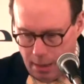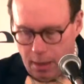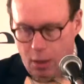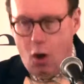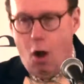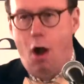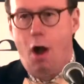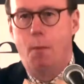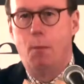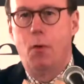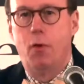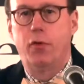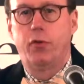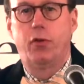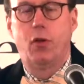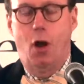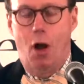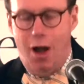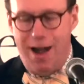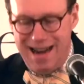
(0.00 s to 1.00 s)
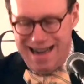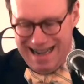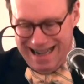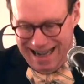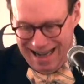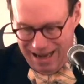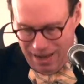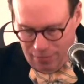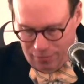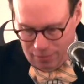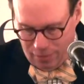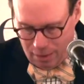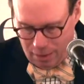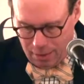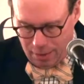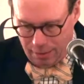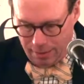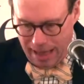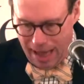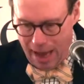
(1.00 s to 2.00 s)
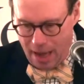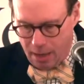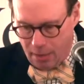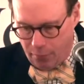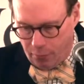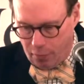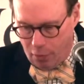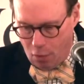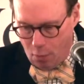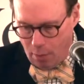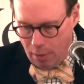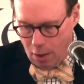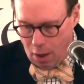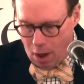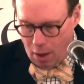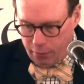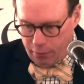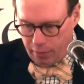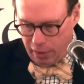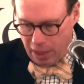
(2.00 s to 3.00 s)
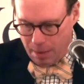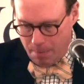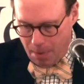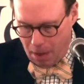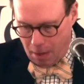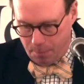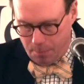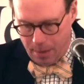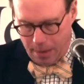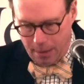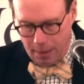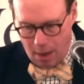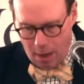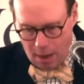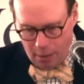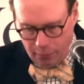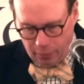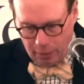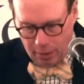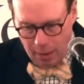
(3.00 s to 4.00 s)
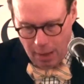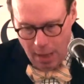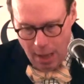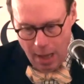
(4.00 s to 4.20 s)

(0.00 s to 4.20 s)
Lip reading: an almost autistic lack of curiosity about Benghazi,